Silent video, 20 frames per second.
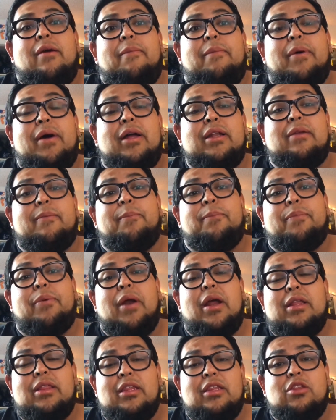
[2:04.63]
But
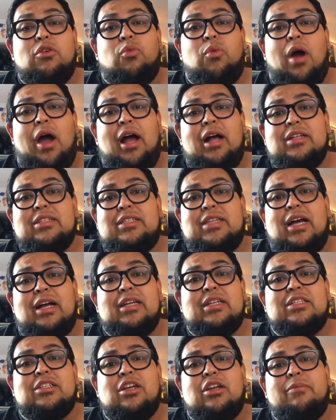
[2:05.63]
Breath of the Wild
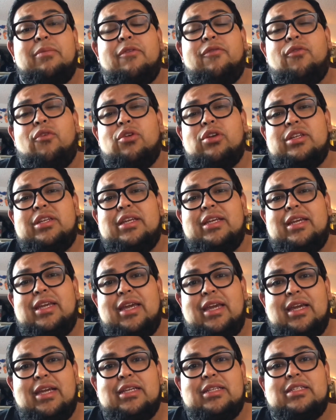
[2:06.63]
Zelda is going to be 14
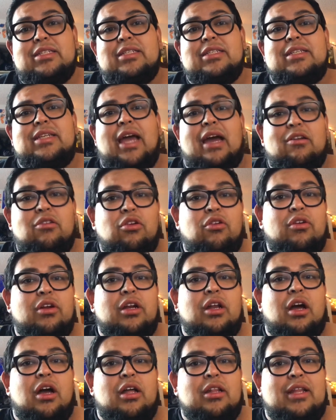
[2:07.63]
gigs
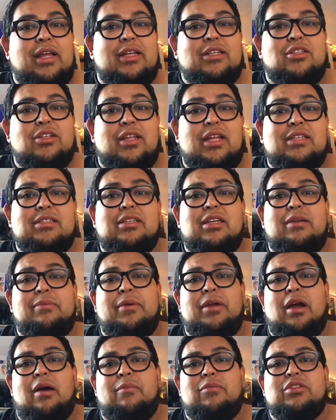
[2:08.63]
downloaded on that. So that's going to
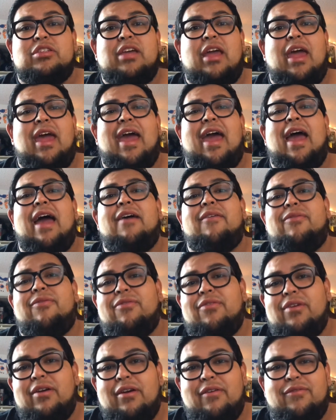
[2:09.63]
be almost
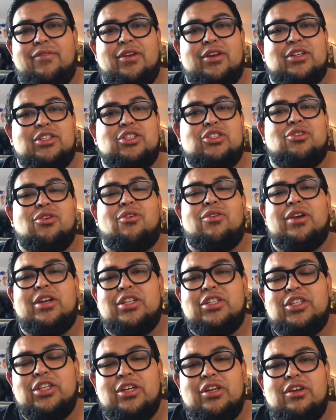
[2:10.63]
half of your
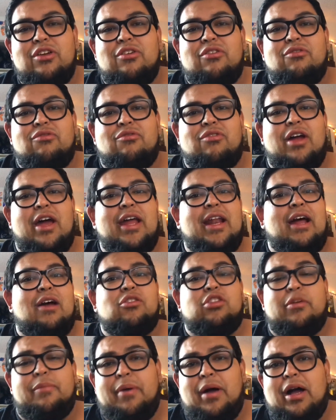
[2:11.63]
storage right
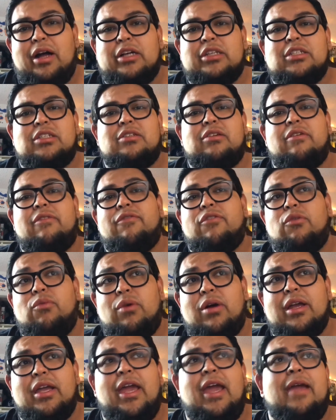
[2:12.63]
out the box for
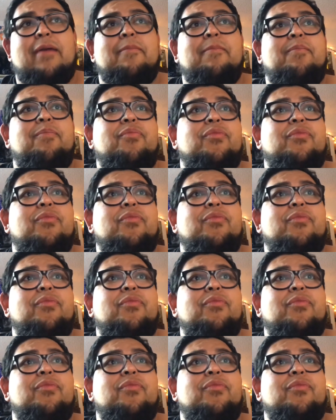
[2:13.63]
one game.